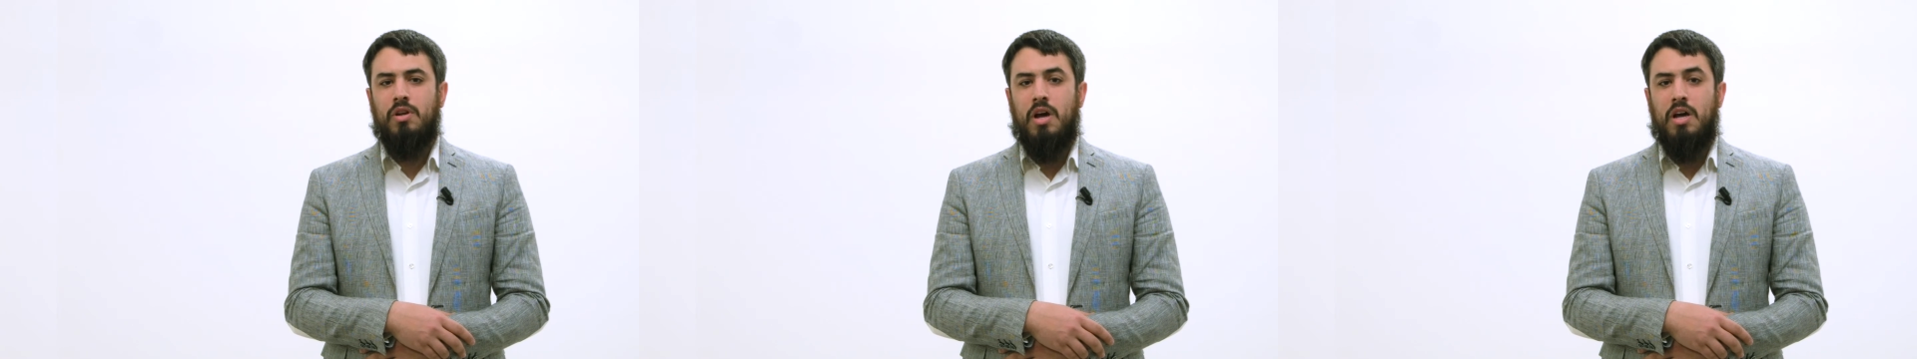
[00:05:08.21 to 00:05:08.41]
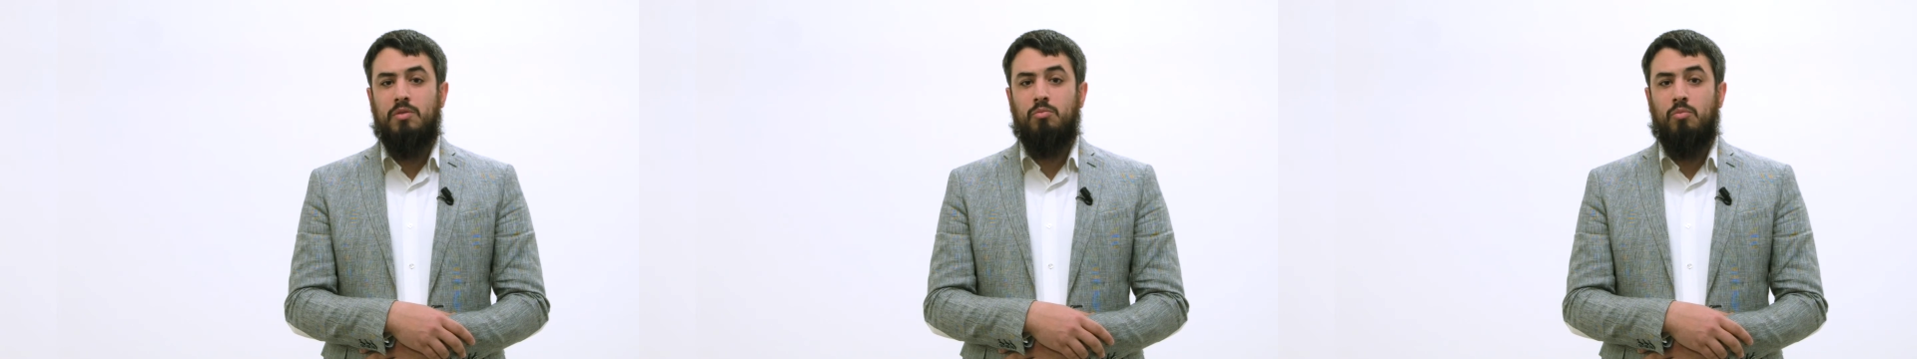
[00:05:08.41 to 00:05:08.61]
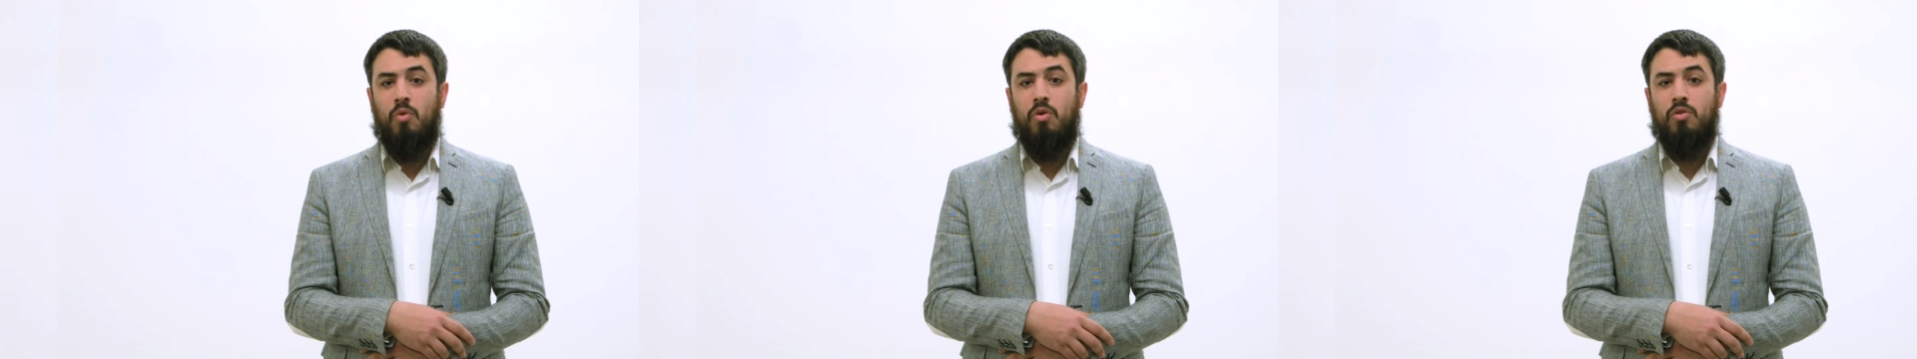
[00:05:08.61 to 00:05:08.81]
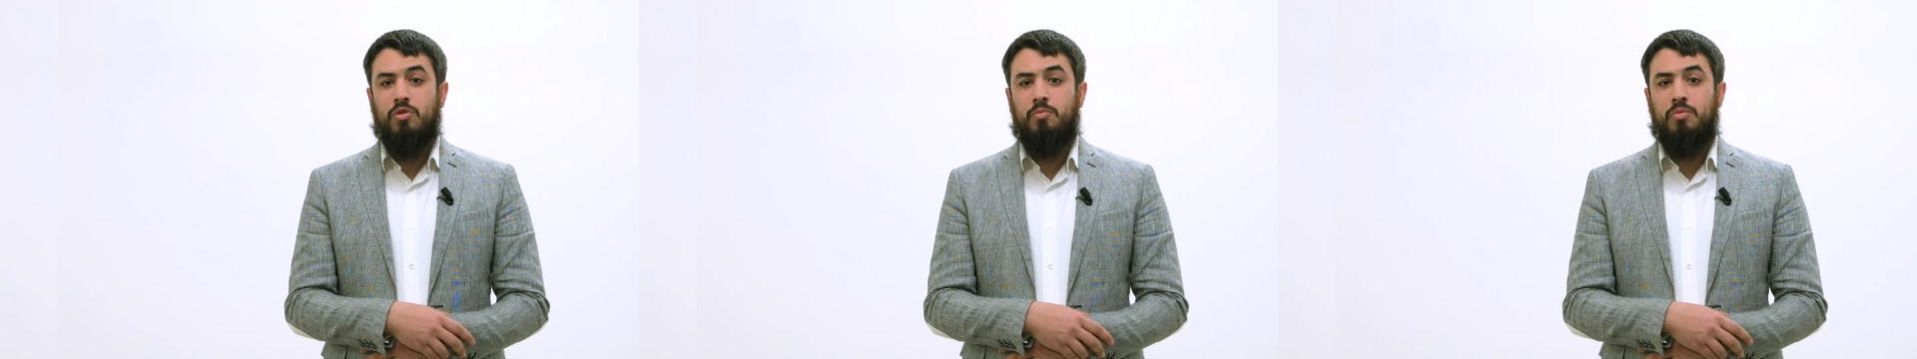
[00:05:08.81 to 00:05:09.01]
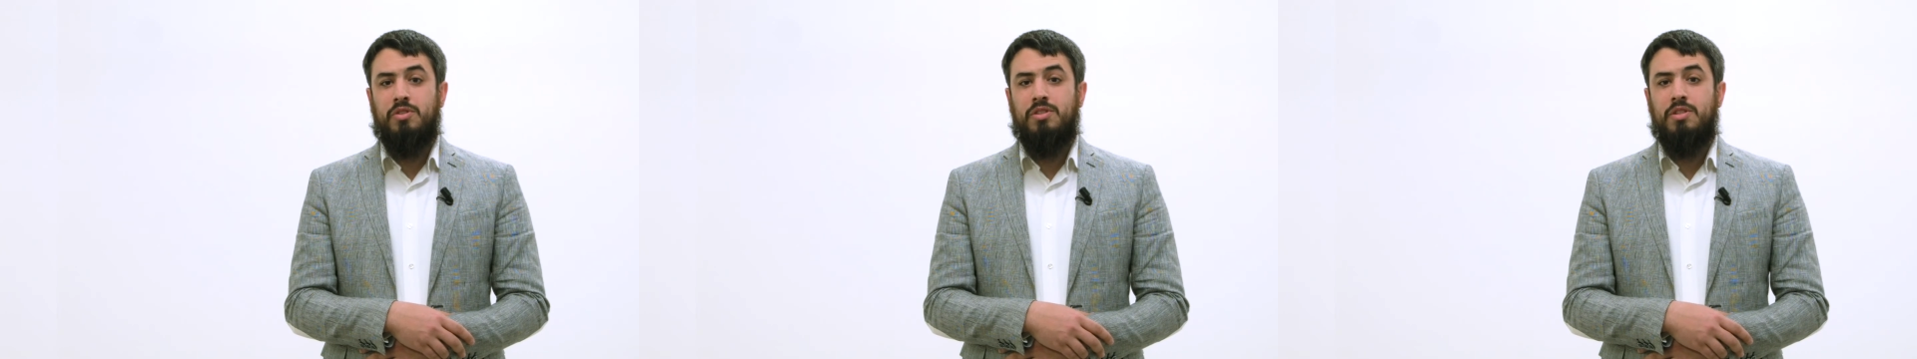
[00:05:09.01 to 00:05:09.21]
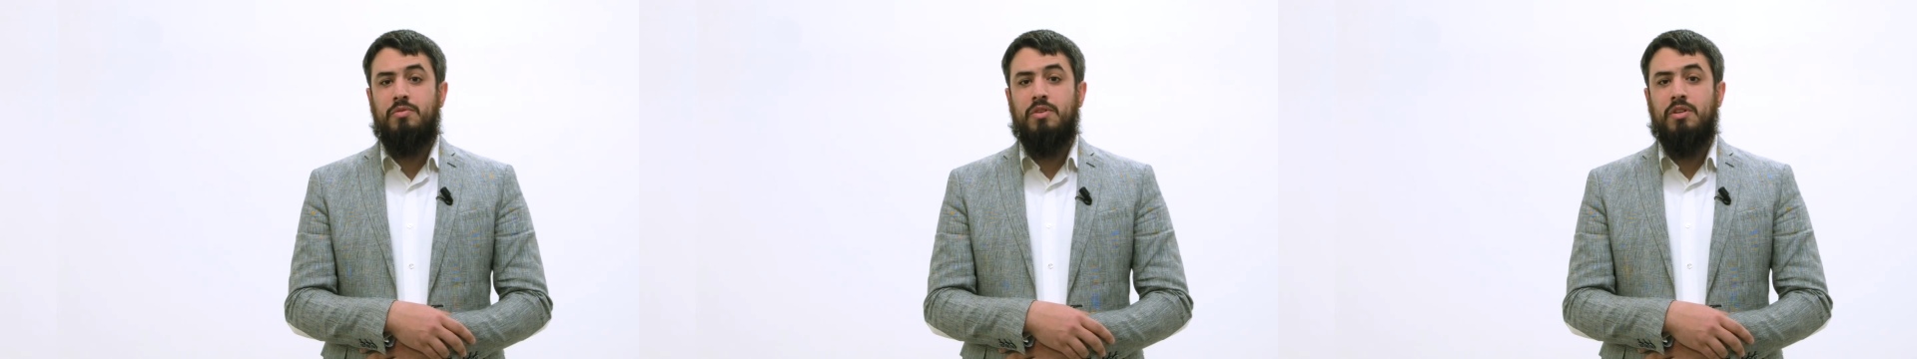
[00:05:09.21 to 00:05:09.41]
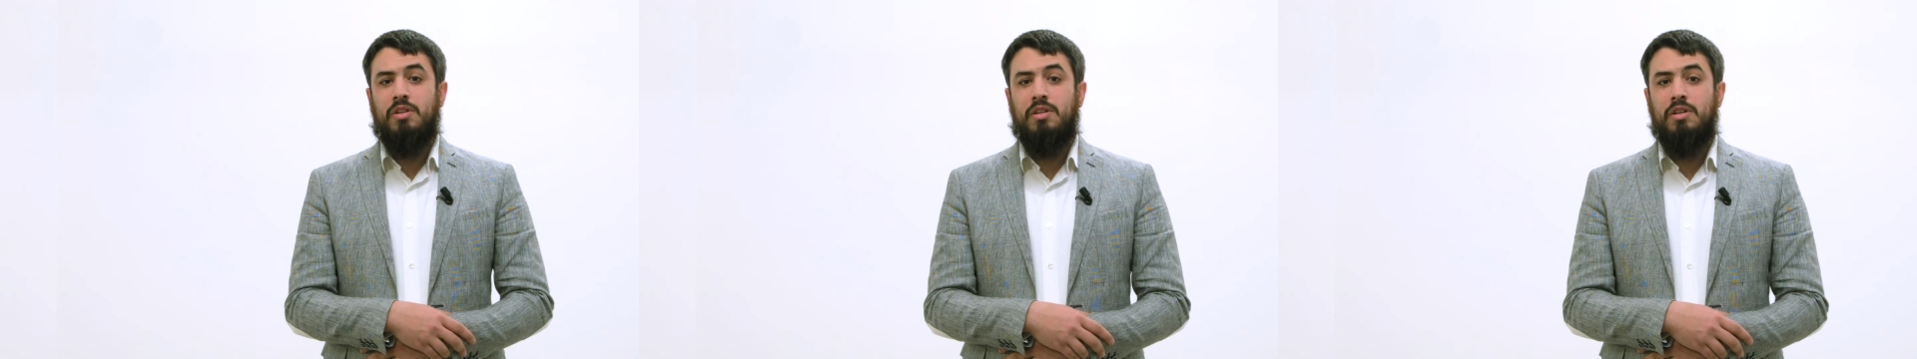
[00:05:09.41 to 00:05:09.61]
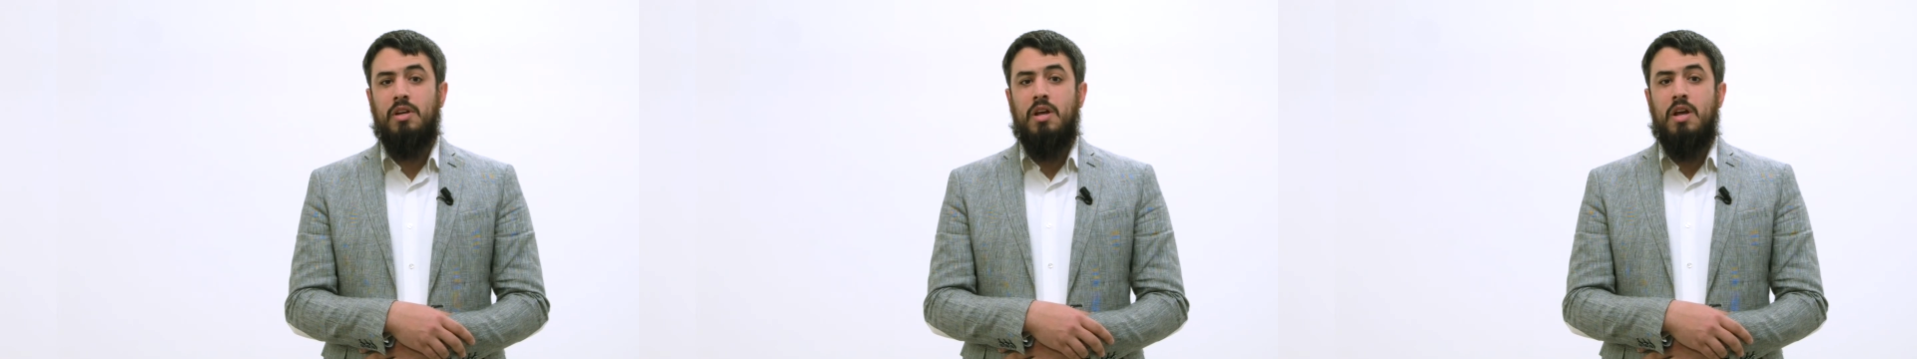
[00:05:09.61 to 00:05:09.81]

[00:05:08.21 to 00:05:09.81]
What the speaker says: and more specifically